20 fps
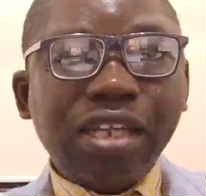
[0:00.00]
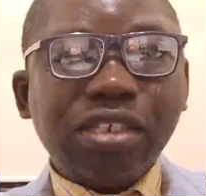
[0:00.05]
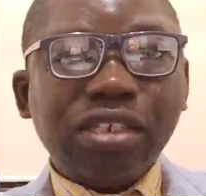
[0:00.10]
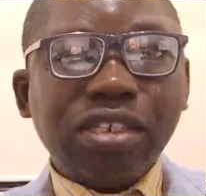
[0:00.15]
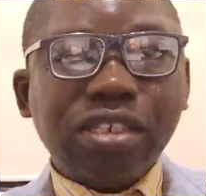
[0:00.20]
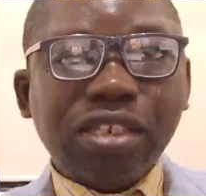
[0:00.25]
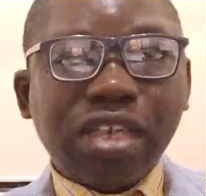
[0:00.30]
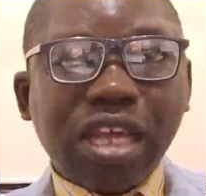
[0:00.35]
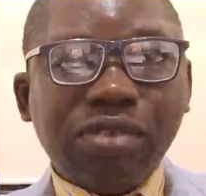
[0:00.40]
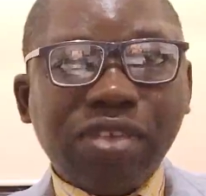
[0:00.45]

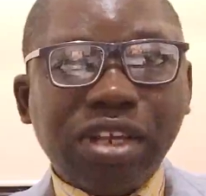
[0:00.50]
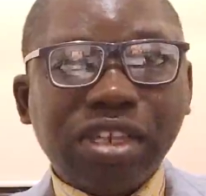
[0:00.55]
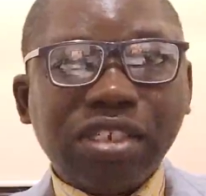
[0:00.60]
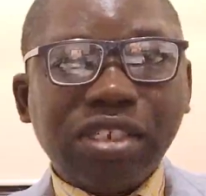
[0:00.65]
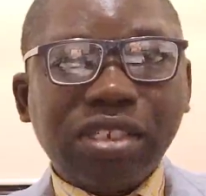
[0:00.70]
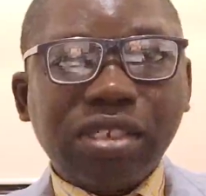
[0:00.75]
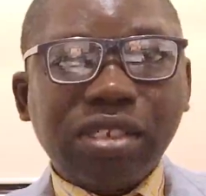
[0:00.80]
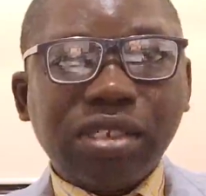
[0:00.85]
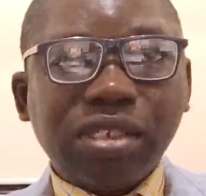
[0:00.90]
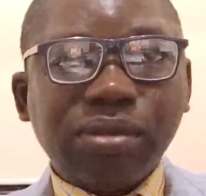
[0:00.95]
Most
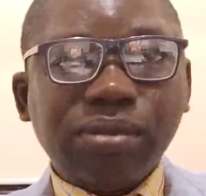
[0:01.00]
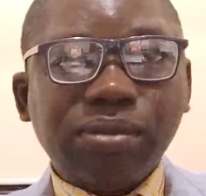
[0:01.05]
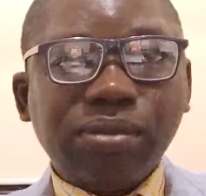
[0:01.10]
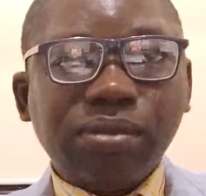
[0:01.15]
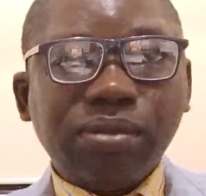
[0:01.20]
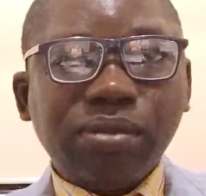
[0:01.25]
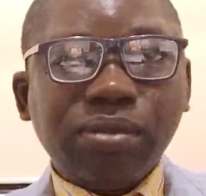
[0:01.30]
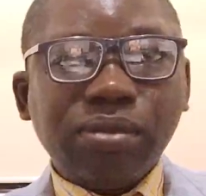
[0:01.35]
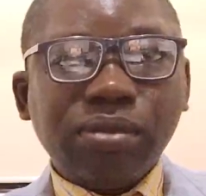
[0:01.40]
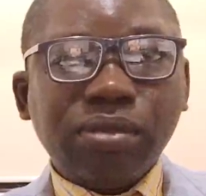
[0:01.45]
journals and
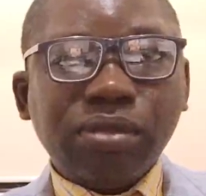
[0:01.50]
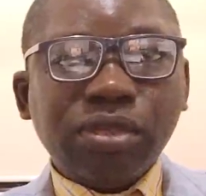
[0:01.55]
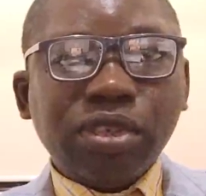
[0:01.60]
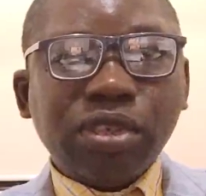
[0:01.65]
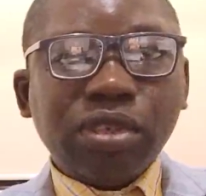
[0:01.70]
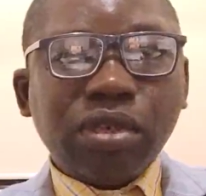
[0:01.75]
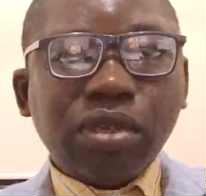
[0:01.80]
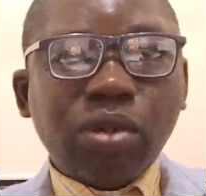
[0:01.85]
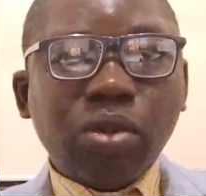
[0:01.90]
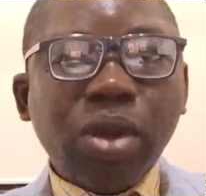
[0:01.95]

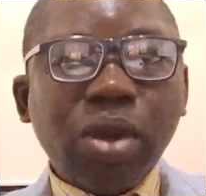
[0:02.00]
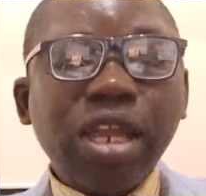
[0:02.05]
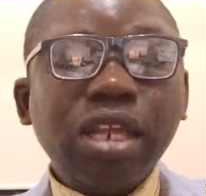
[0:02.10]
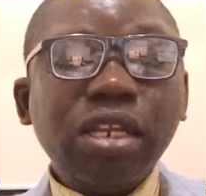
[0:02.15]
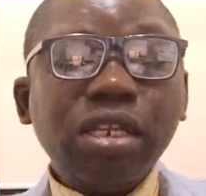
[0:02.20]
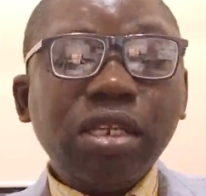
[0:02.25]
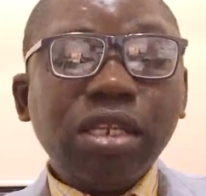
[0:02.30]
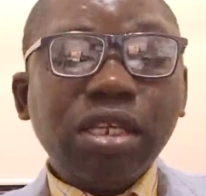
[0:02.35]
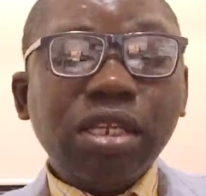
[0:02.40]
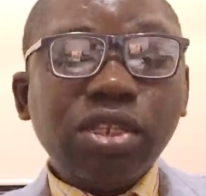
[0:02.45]
conferences
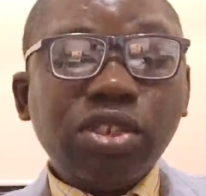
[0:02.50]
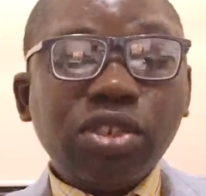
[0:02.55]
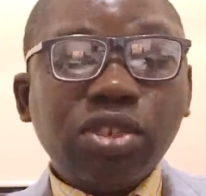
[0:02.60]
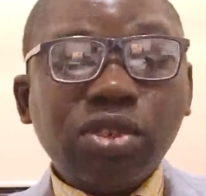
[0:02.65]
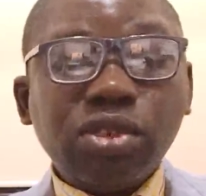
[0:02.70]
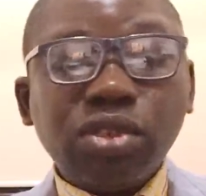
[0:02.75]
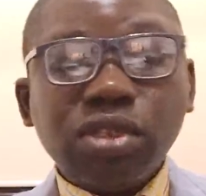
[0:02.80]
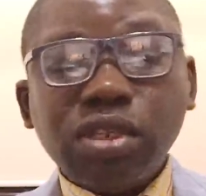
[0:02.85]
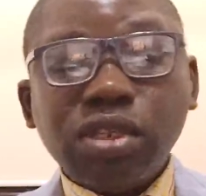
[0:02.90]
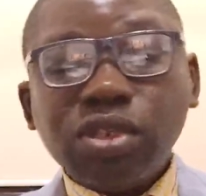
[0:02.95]
specify
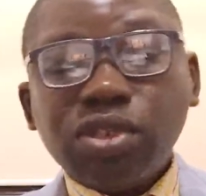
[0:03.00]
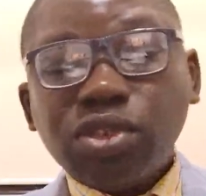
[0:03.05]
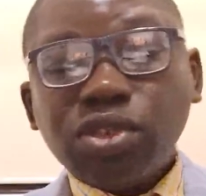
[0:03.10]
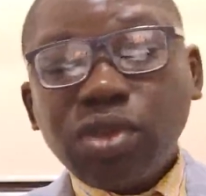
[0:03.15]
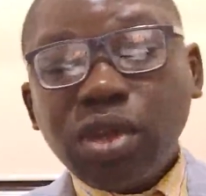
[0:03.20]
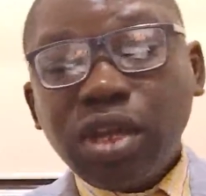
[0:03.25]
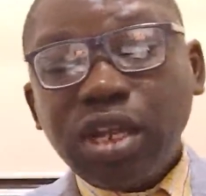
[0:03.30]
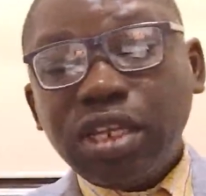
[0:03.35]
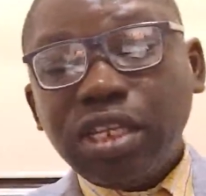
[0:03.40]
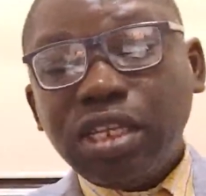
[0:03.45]
a
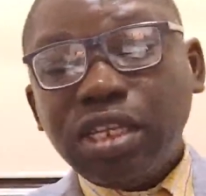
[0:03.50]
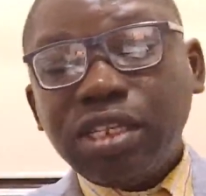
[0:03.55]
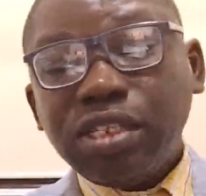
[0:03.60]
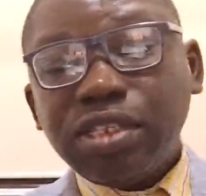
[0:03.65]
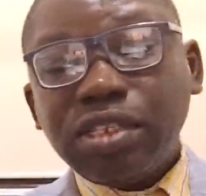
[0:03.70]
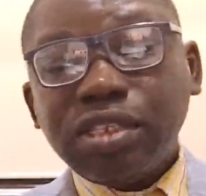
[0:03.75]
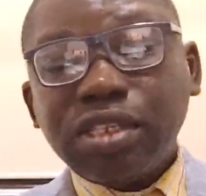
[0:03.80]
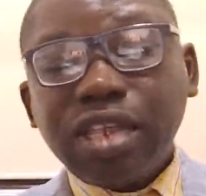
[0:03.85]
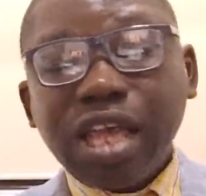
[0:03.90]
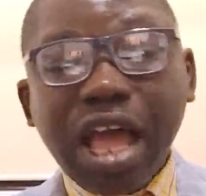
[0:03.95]
range,
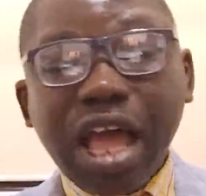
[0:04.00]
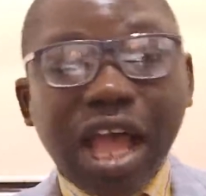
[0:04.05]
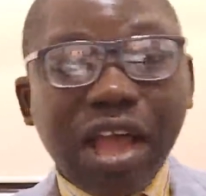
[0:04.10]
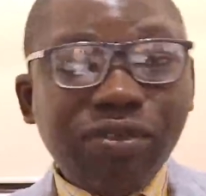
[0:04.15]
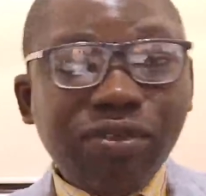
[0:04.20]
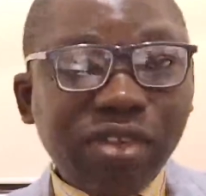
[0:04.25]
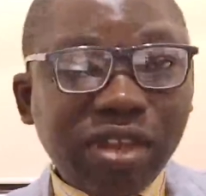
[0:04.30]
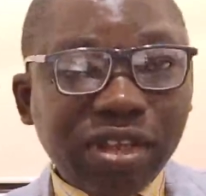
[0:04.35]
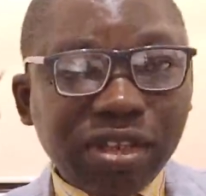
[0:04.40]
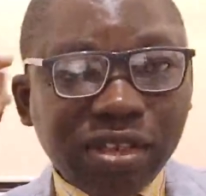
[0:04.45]
150
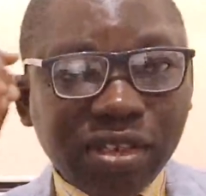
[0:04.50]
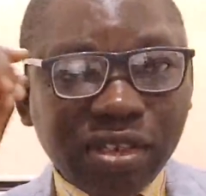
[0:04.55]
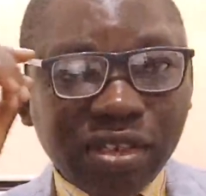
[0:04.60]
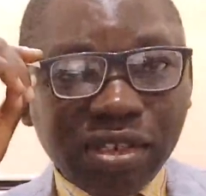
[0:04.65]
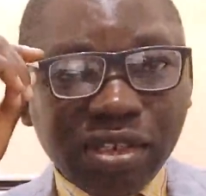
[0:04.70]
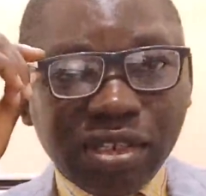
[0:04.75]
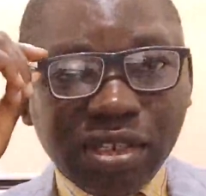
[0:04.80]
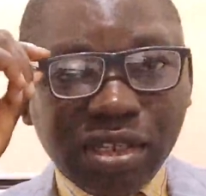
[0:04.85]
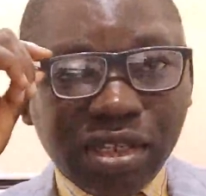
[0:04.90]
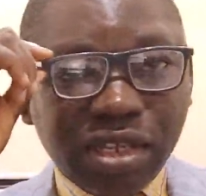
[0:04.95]
to
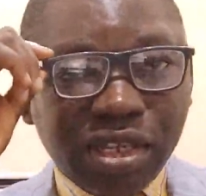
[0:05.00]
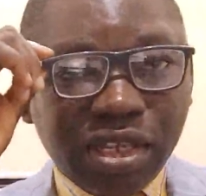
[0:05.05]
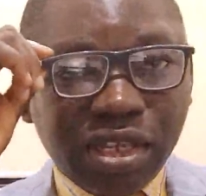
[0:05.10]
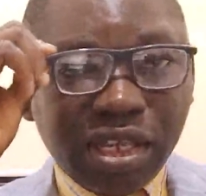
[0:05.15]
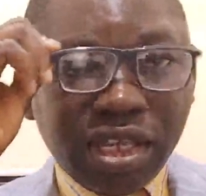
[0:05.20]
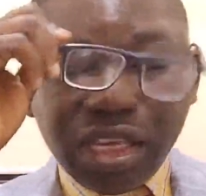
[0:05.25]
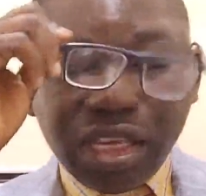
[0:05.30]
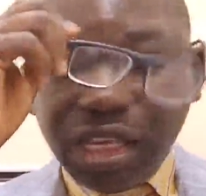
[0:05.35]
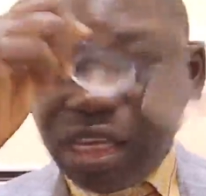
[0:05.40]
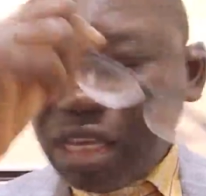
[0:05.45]
300
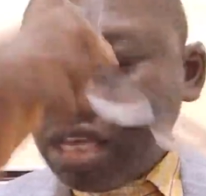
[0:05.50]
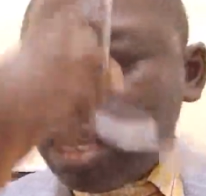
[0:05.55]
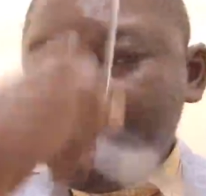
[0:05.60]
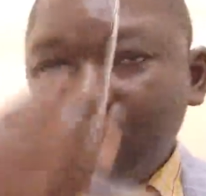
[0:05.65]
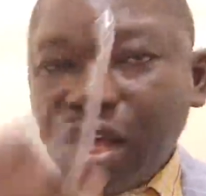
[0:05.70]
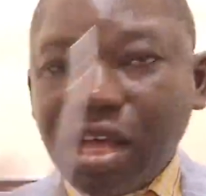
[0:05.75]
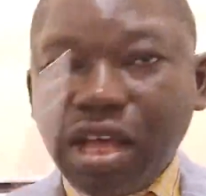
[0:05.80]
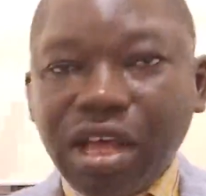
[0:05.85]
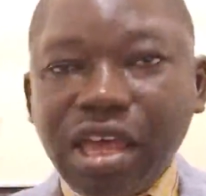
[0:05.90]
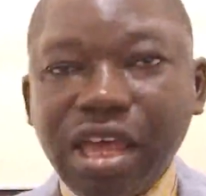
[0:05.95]
words.
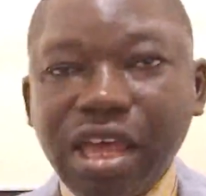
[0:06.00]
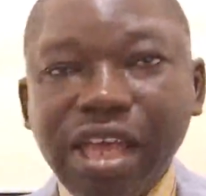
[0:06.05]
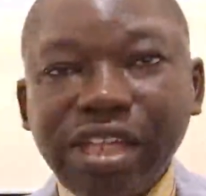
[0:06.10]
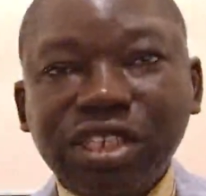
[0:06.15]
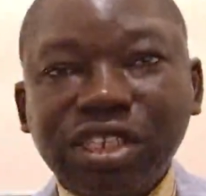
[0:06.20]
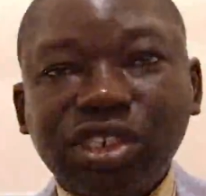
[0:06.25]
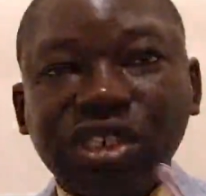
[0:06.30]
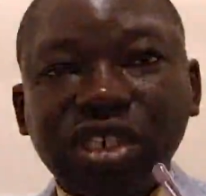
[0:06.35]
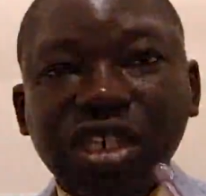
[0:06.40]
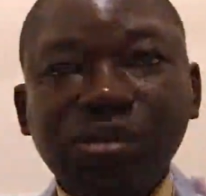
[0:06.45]

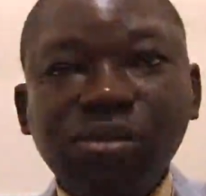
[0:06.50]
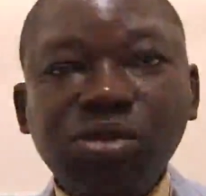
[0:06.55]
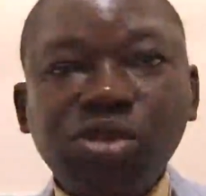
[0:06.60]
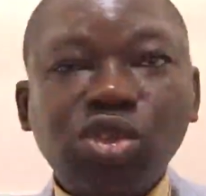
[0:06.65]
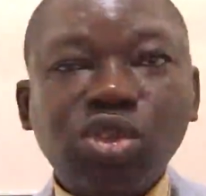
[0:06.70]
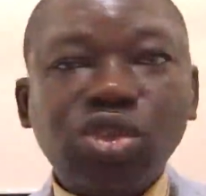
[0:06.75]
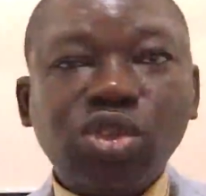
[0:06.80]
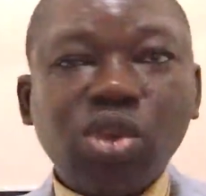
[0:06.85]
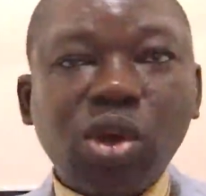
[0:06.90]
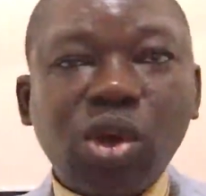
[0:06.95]
Avoid
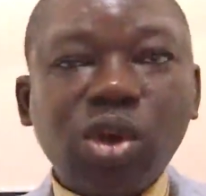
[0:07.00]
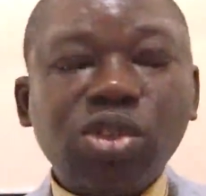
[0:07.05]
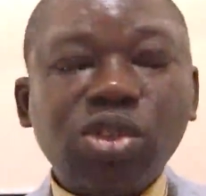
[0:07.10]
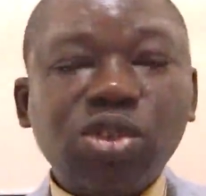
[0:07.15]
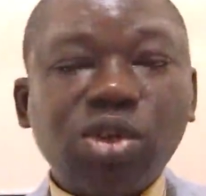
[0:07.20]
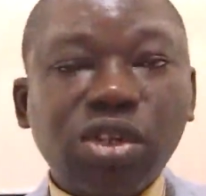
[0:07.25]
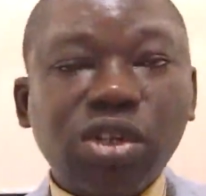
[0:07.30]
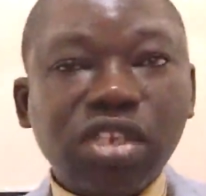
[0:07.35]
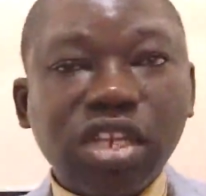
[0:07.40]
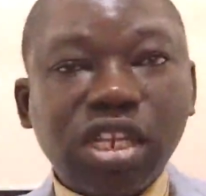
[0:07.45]
references,
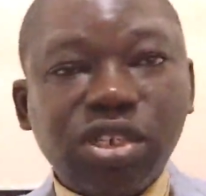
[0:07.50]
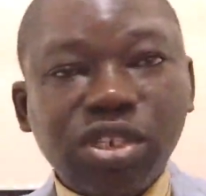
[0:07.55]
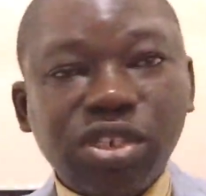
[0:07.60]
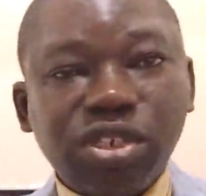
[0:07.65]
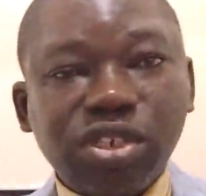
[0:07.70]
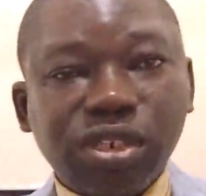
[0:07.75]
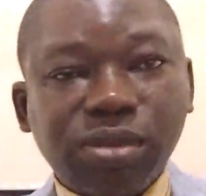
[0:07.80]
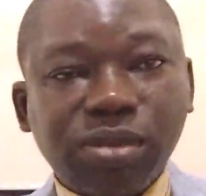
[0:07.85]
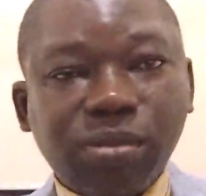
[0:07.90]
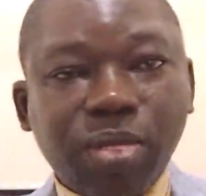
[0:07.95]

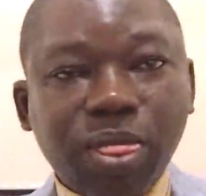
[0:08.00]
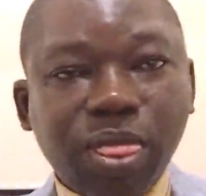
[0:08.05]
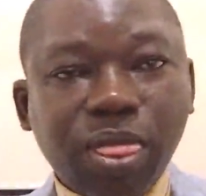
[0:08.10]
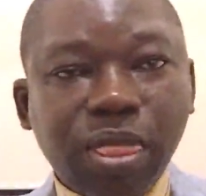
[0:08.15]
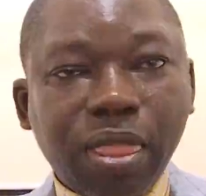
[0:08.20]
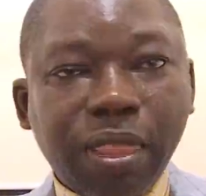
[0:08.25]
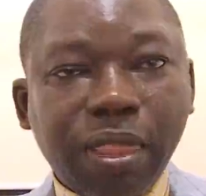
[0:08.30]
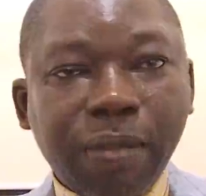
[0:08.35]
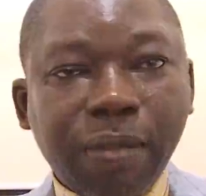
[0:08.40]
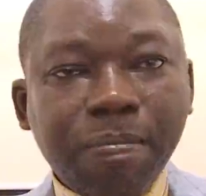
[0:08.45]
citations, or
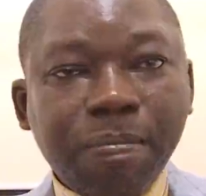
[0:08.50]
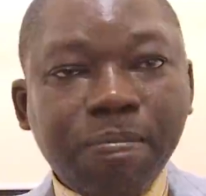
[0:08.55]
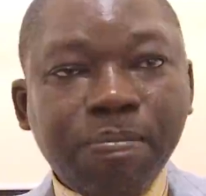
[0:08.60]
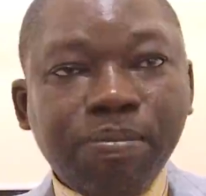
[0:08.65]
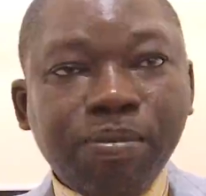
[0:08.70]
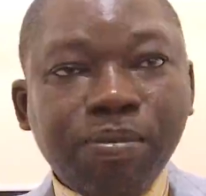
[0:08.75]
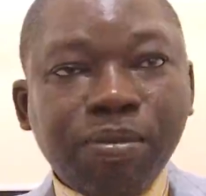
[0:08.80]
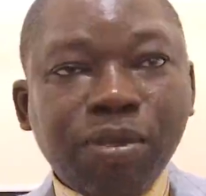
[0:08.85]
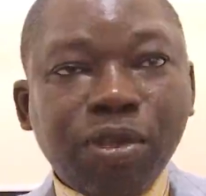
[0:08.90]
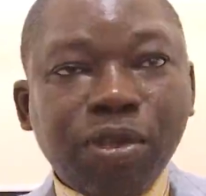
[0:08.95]
technical
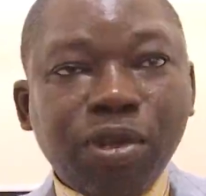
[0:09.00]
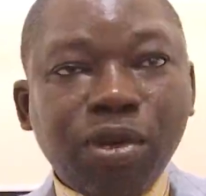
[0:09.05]
jargon